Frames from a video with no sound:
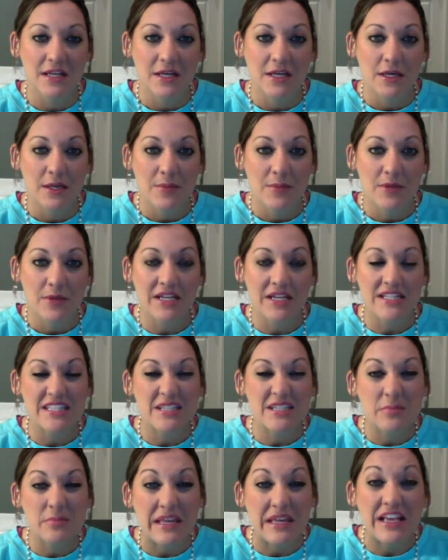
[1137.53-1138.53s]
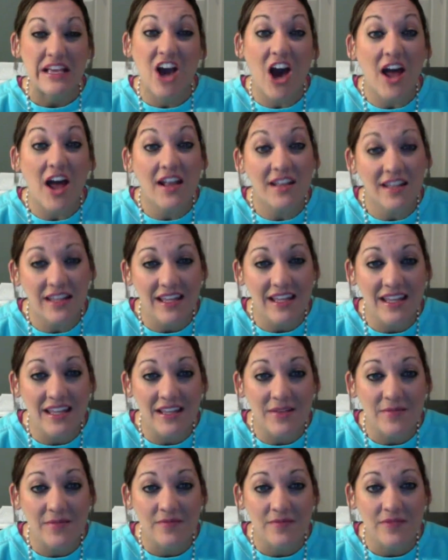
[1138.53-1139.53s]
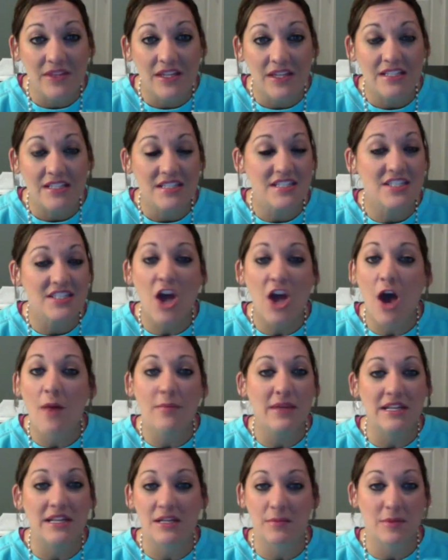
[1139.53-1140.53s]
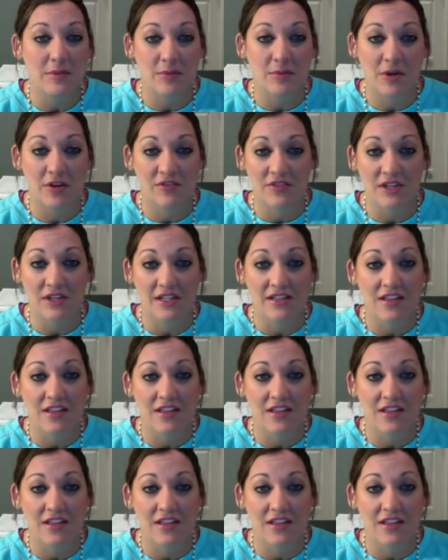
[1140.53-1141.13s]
Because to be godly does not mean to be perfect.